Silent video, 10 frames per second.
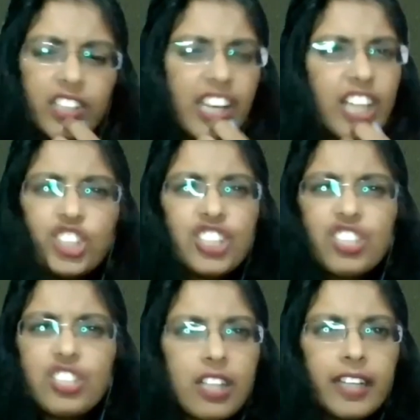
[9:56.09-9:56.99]
They are
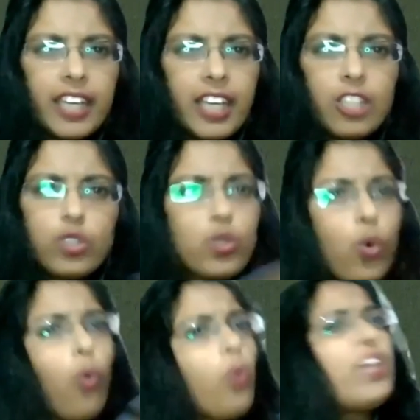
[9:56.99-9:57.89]
just lucky
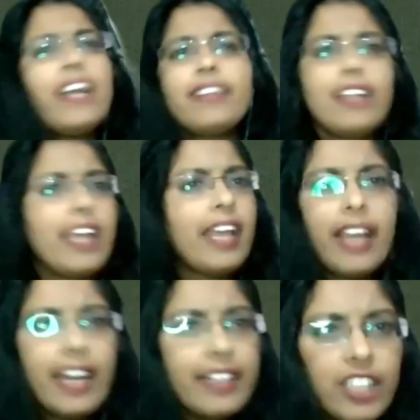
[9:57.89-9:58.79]
so that they
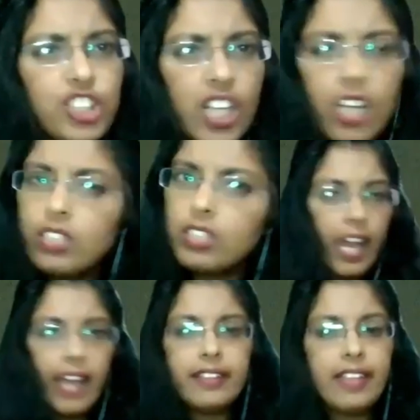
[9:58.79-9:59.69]
get the chance
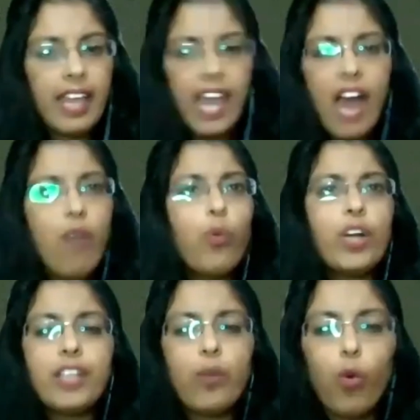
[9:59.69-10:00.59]
and they have
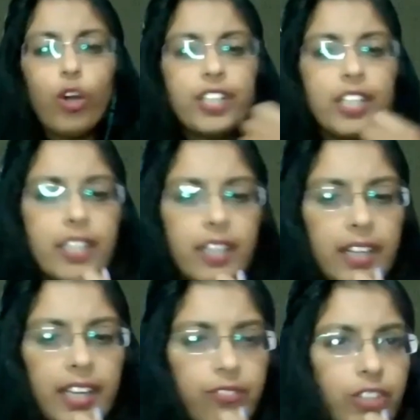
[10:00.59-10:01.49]
what they want in their
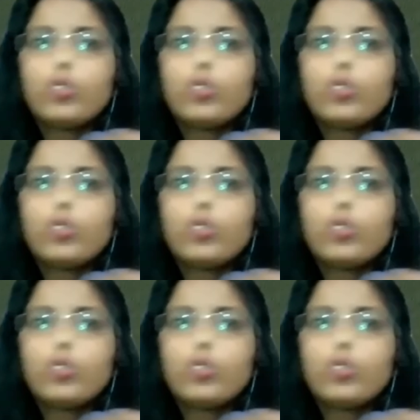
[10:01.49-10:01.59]
life.